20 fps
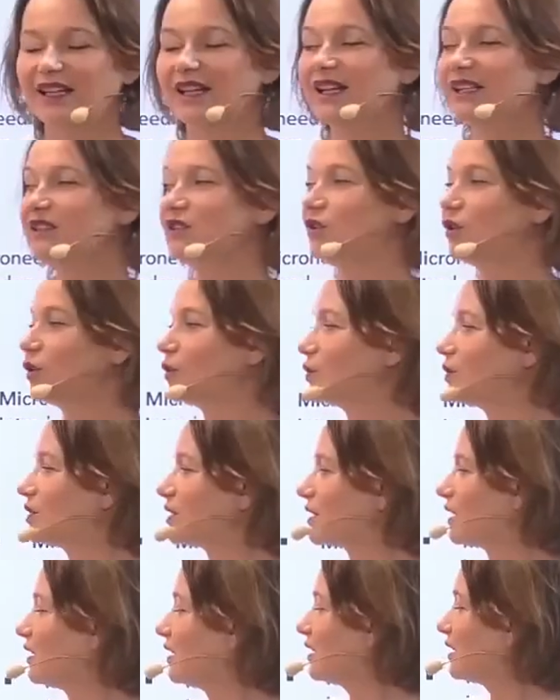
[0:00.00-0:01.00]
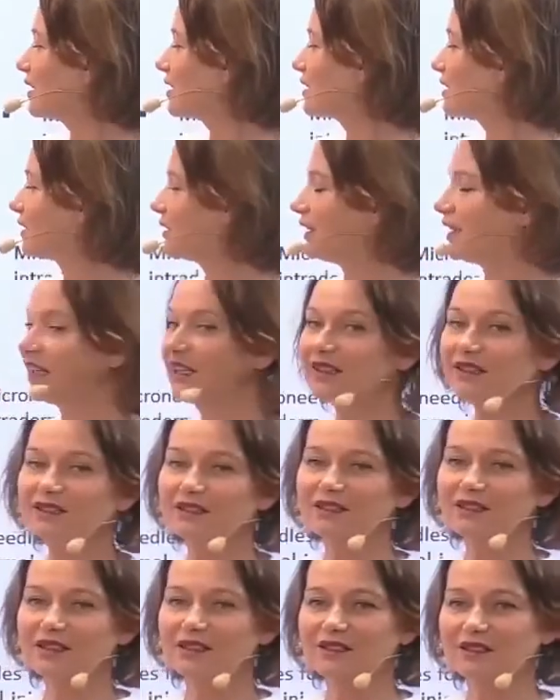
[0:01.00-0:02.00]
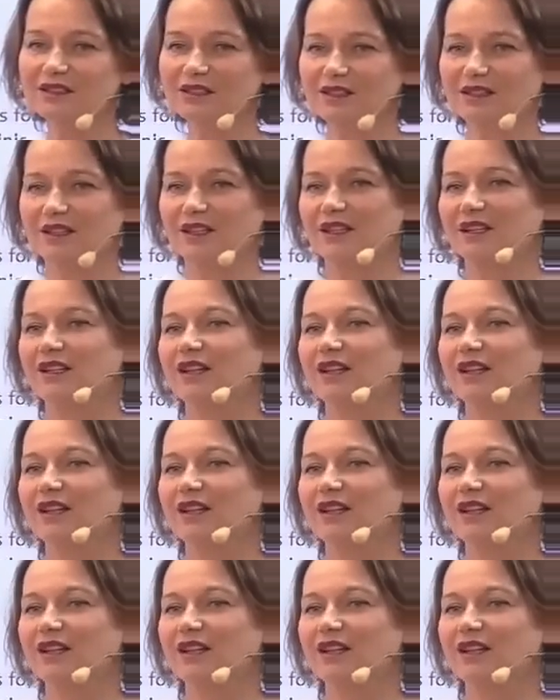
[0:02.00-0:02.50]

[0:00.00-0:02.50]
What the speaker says: and used the latest